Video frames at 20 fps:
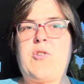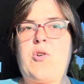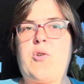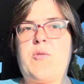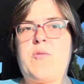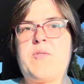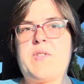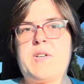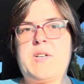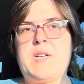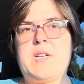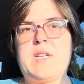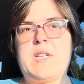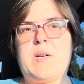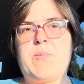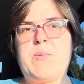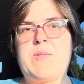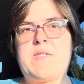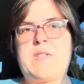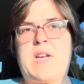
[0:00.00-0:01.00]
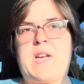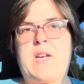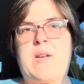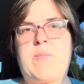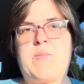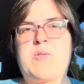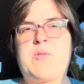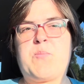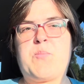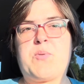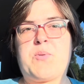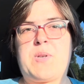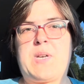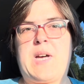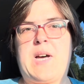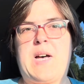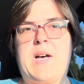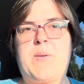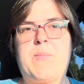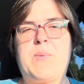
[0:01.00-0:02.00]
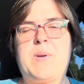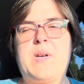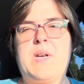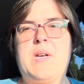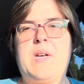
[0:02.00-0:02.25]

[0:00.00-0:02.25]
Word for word: over a couple times pre-op,